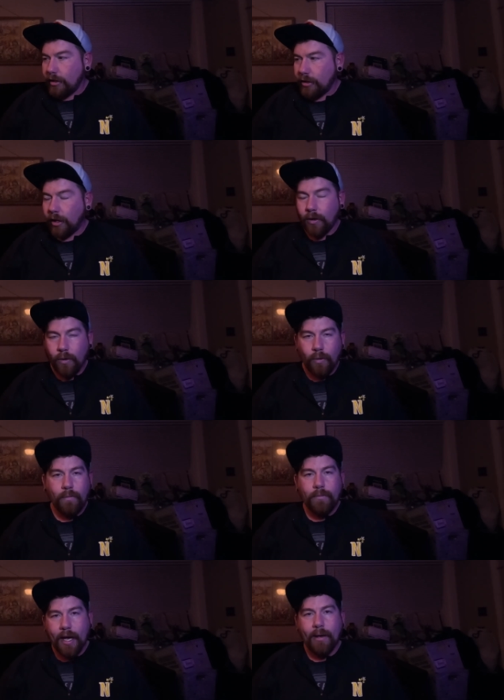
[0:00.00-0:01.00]

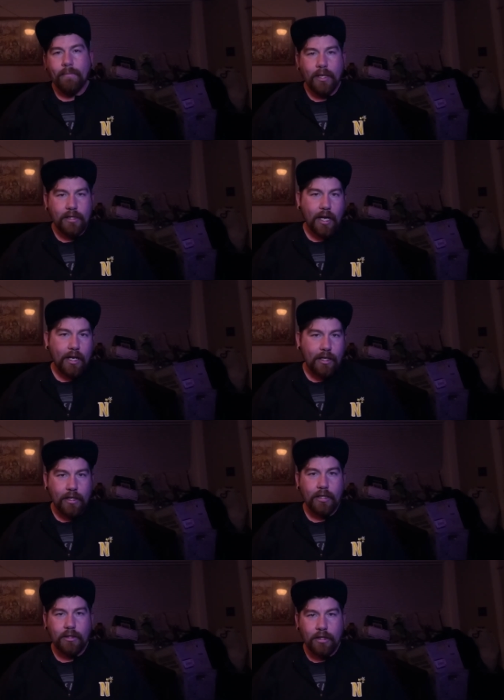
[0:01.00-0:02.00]
So yeah,
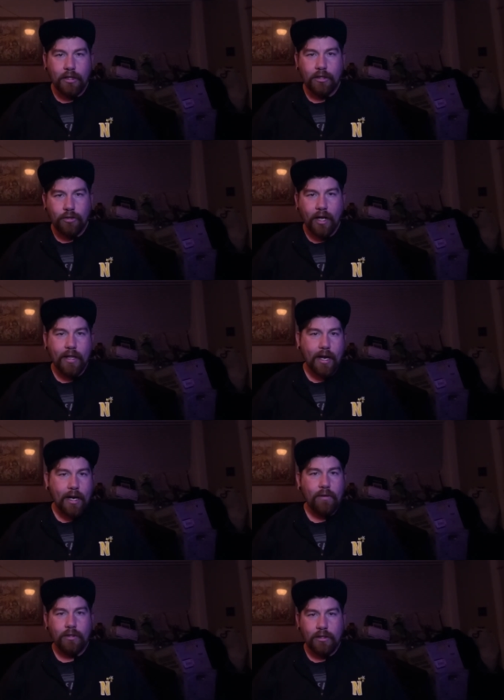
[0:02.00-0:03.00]
excited to try that
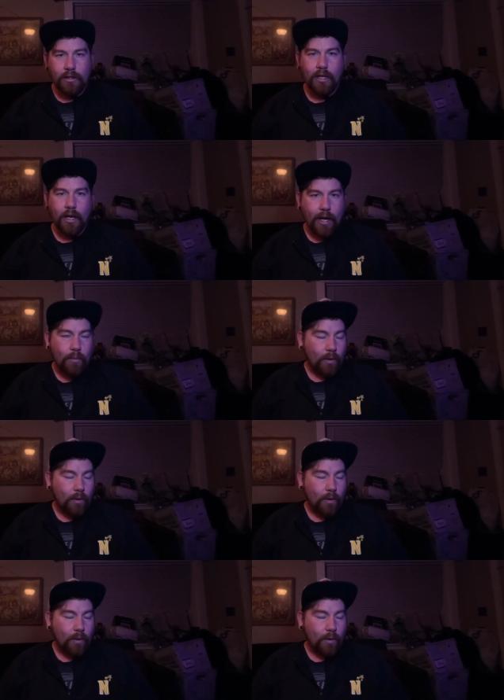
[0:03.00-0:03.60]
out and see how that